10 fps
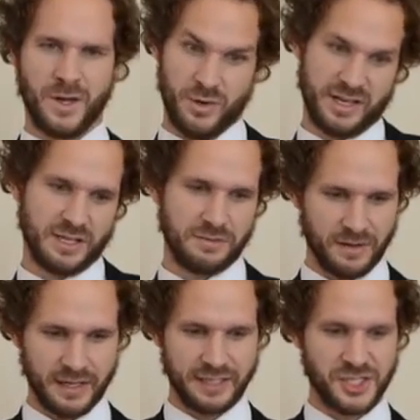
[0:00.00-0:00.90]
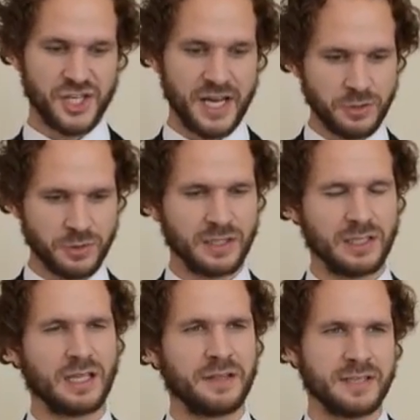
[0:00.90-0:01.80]
and we identified in general
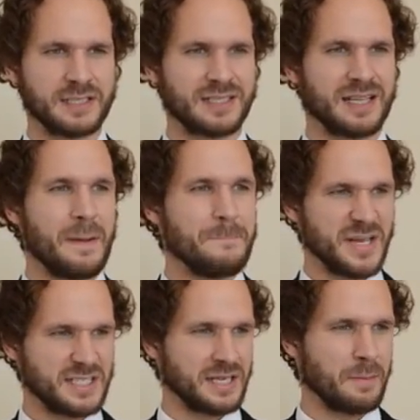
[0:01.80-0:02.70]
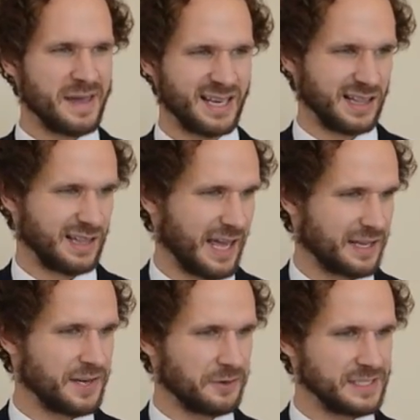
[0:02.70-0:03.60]
this missing middle, like
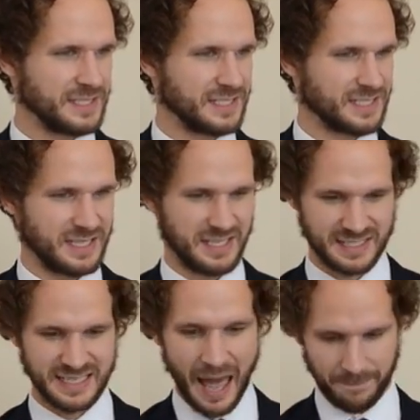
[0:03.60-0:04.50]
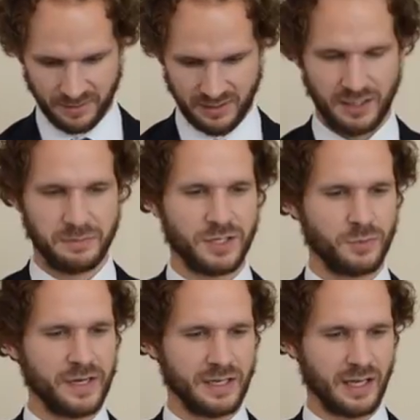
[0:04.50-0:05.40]
there is this, this gap in
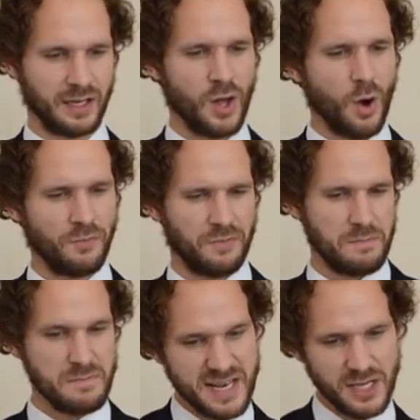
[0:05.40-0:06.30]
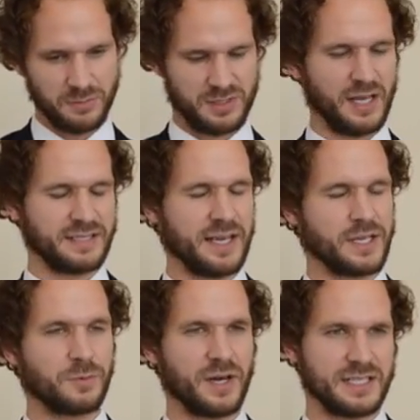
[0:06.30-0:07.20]
between, like of medium-sized
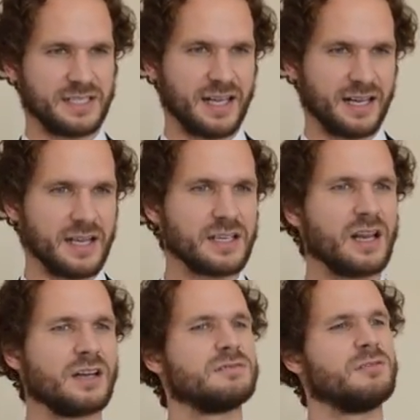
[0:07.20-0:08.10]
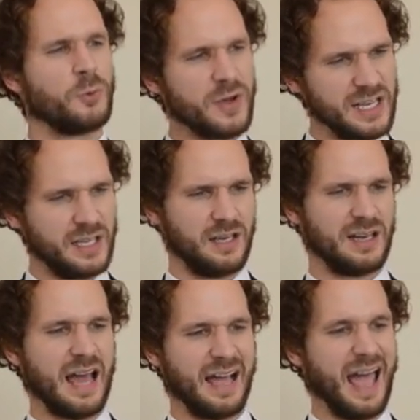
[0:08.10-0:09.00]
enterprises that really
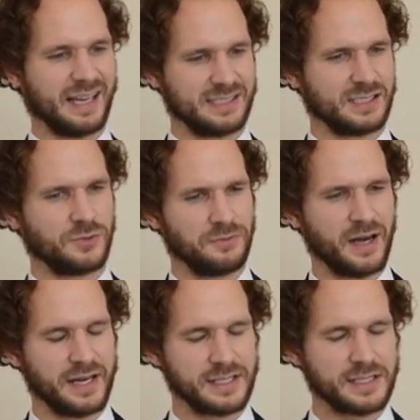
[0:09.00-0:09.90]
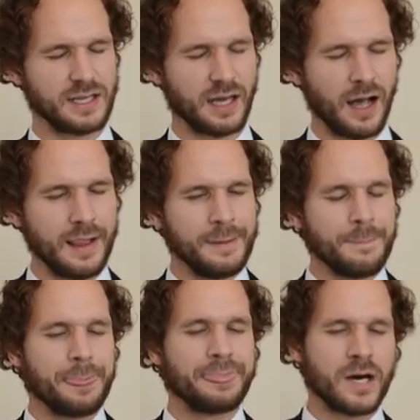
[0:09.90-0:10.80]
lack access to financing.
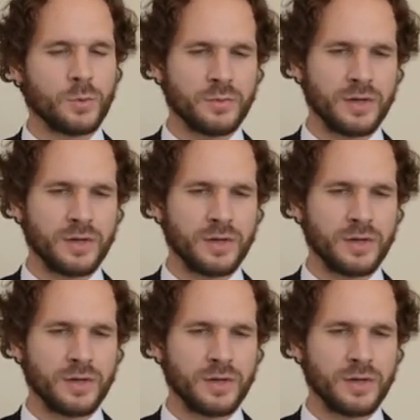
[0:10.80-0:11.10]
Now, when